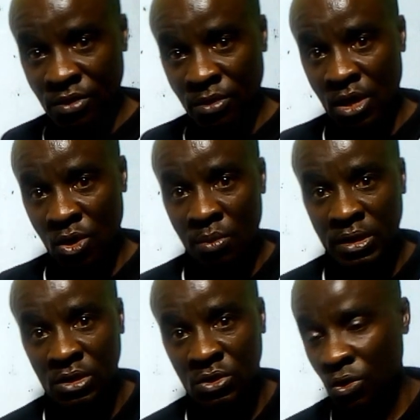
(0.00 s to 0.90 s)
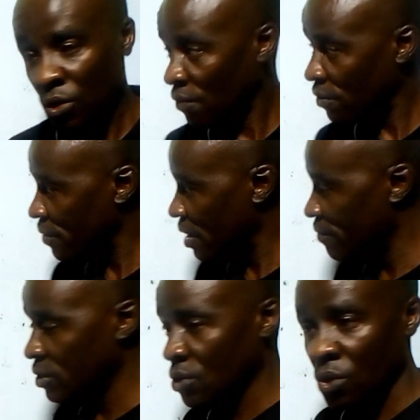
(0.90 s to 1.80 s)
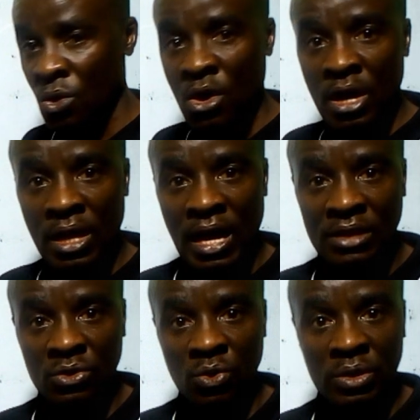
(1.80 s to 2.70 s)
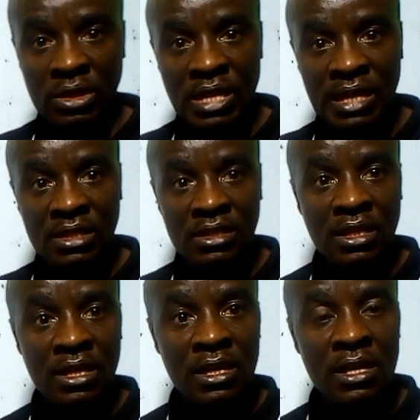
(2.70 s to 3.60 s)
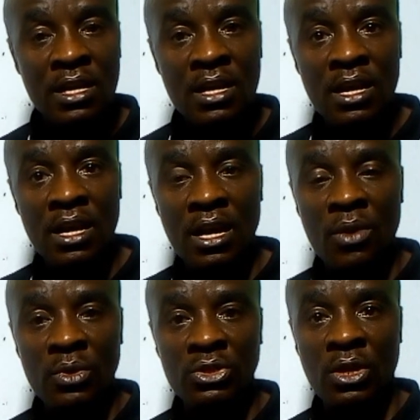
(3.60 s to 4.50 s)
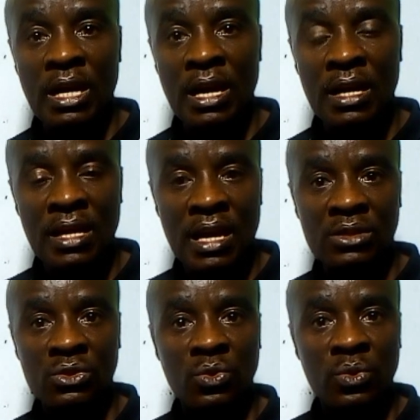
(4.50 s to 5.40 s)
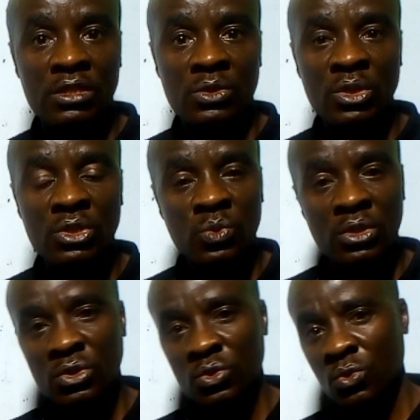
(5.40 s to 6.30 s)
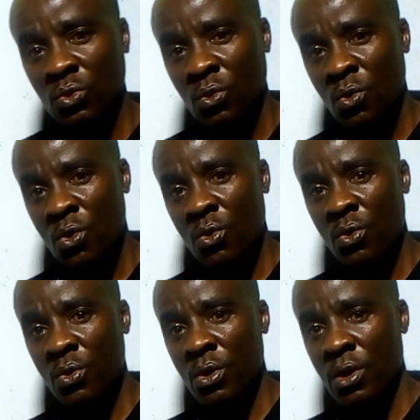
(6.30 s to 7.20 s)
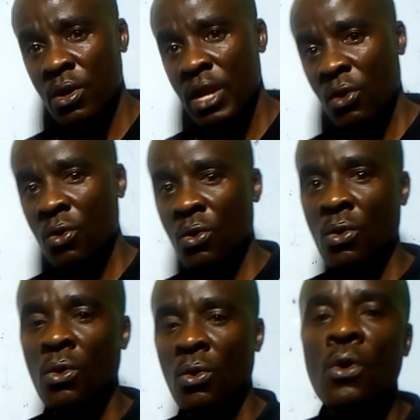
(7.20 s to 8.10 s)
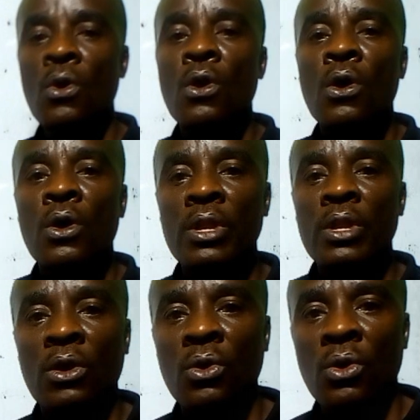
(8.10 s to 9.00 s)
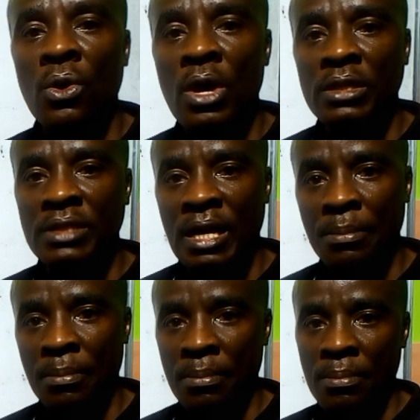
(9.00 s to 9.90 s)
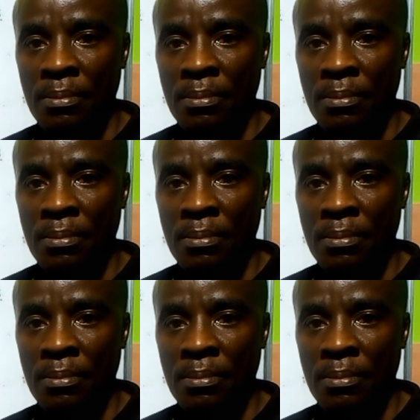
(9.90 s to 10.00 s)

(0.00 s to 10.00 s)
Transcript: in the comment section of the very video that has to do with this. That is a question that has to do with 2022 NECO exam.